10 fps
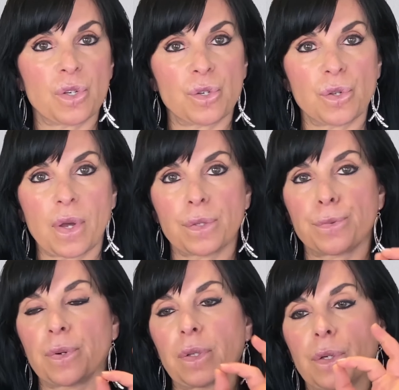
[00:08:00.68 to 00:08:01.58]
tissue, that's
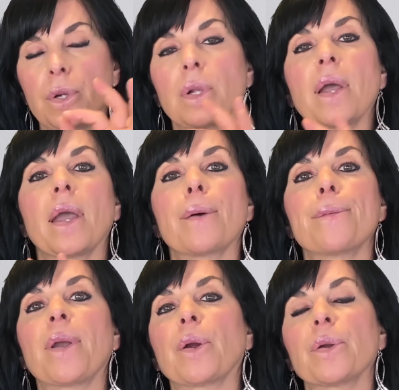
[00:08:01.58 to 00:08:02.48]
where little
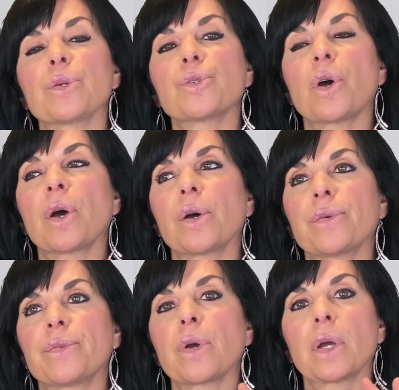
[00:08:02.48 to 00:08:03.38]
areas
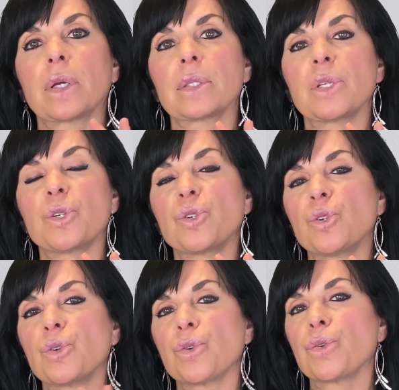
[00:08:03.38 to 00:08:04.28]
of
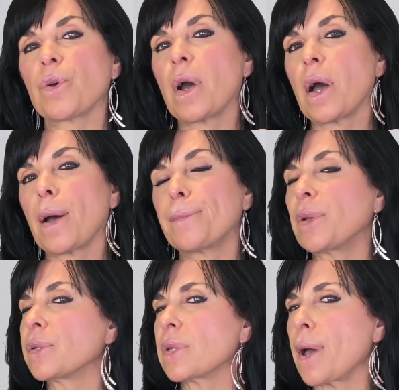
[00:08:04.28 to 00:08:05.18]
tissue
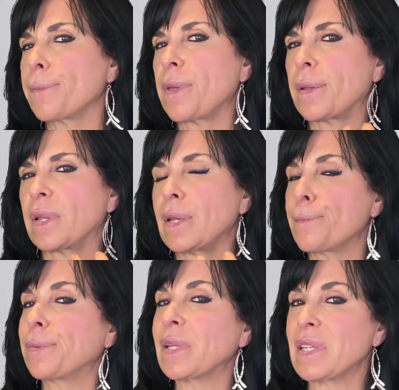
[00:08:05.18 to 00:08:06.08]
builds up
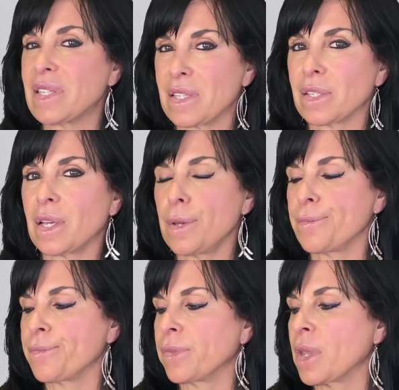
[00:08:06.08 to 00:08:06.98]
that bleeds easily.
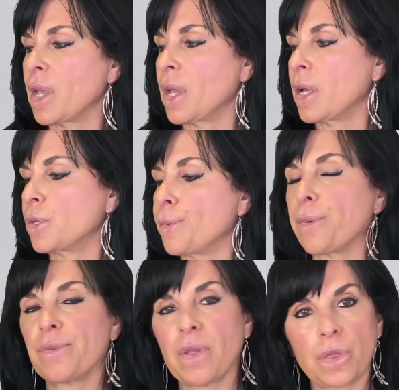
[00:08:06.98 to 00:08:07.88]
To
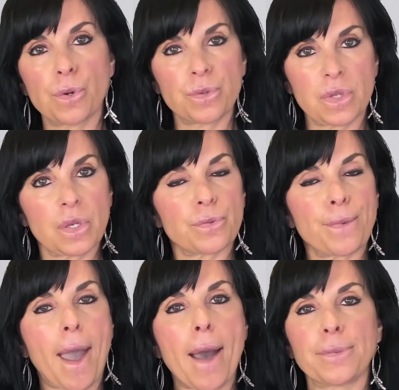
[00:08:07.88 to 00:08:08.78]
prevent those things from
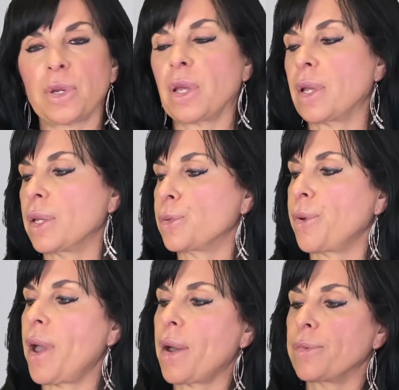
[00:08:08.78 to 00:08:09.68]
happening is
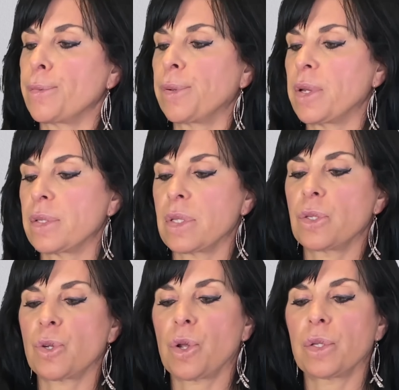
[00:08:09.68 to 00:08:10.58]
we have you place this
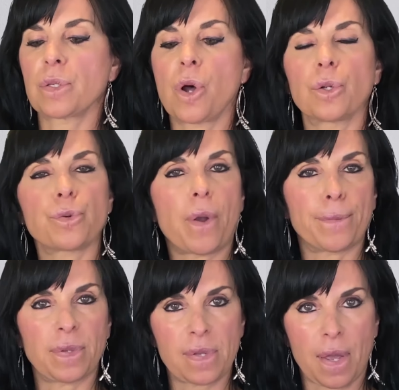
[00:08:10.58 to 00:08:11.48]
gel. It's called
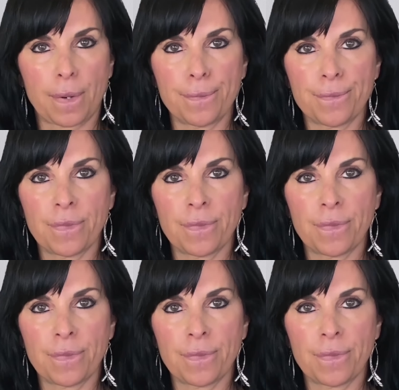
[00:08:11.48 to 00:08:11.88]
Trimasan,